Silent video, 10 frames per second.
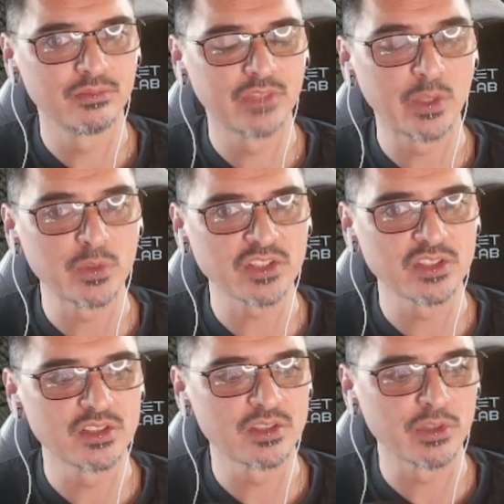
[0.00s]
was
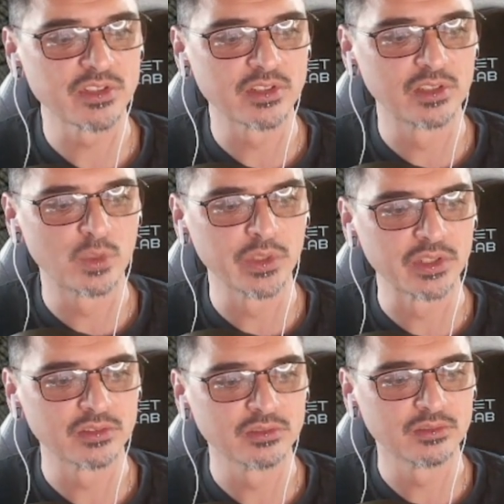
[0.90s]
actually surprisingly
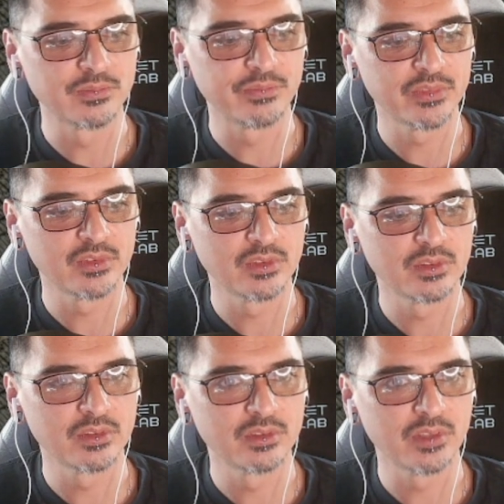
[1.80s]
quick.
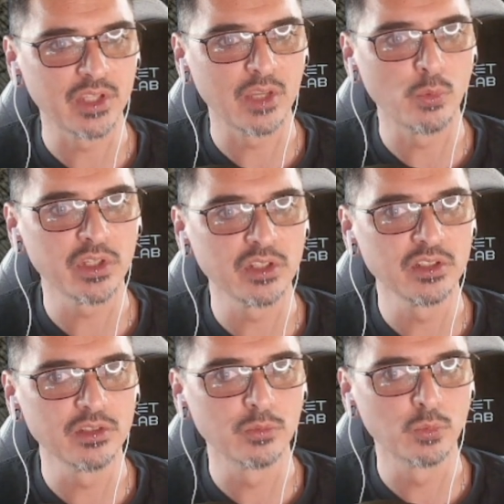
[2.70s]
Okay, we're
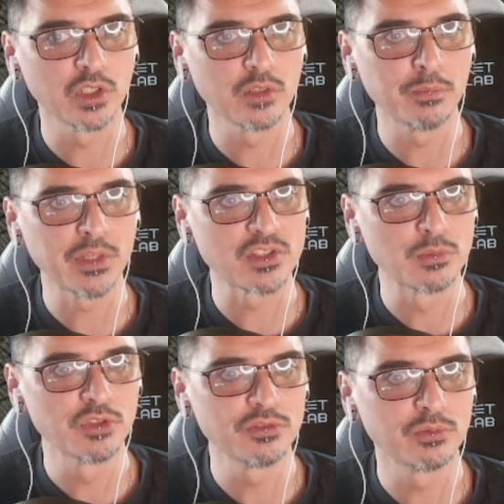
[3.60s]
gonna bust a
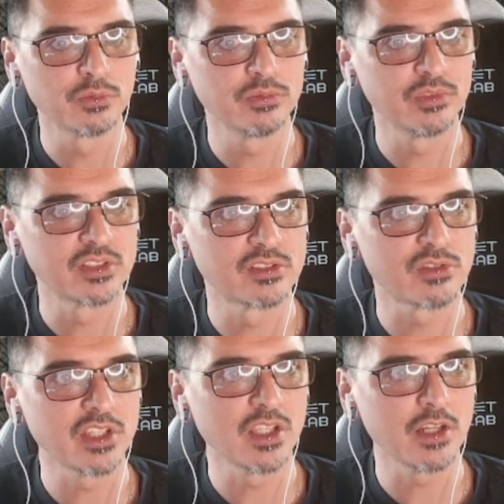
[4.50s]
move,
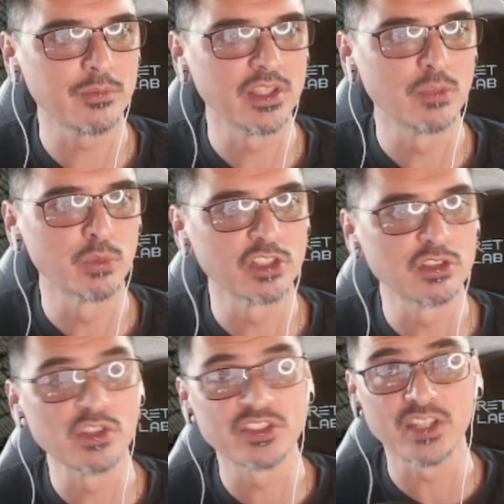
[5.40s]
try and get up, and then we're gonna
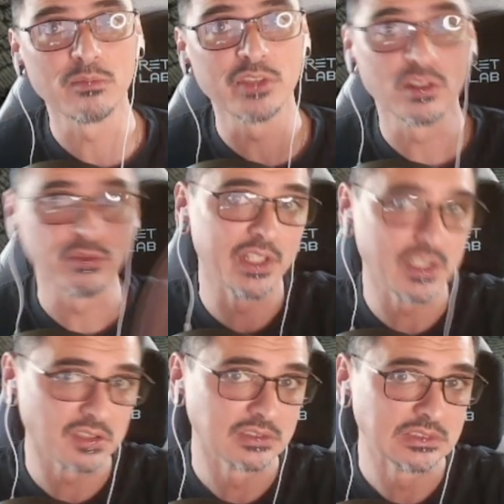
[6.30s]
do the same thing of
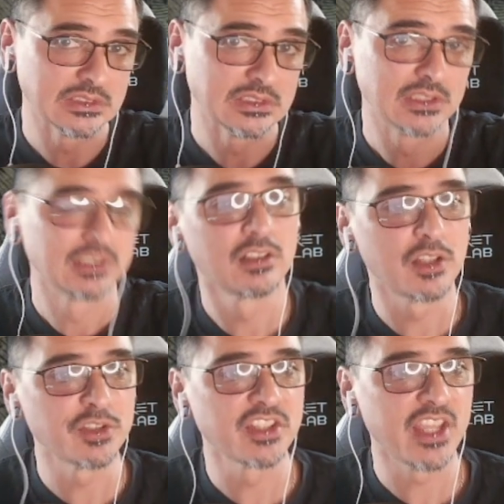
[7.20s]
like
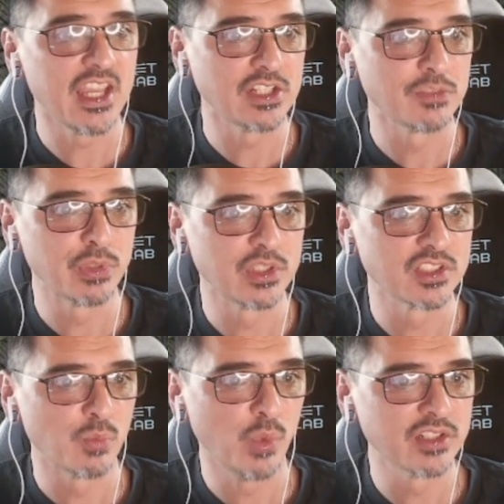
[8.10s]
closing the hatch and putting
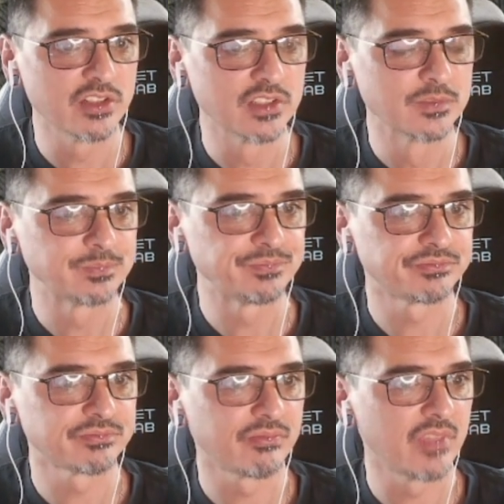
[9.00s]
some weight on it.
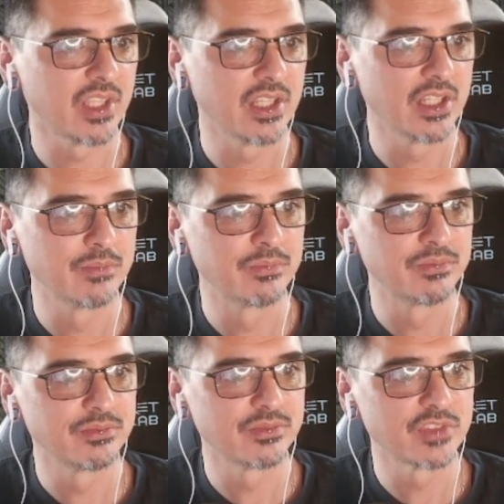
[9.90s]

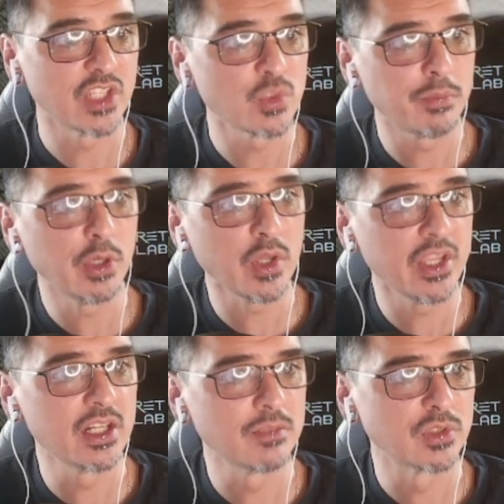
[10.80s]
So as we poke our
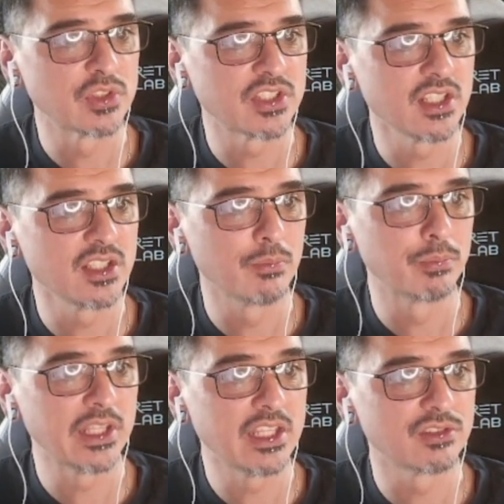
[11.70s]
head up, you see a
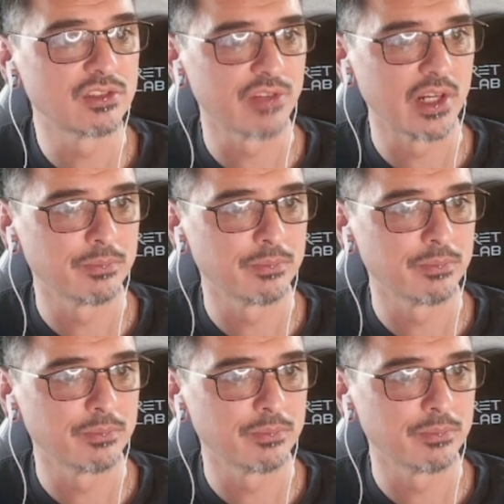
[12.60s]
blade trap,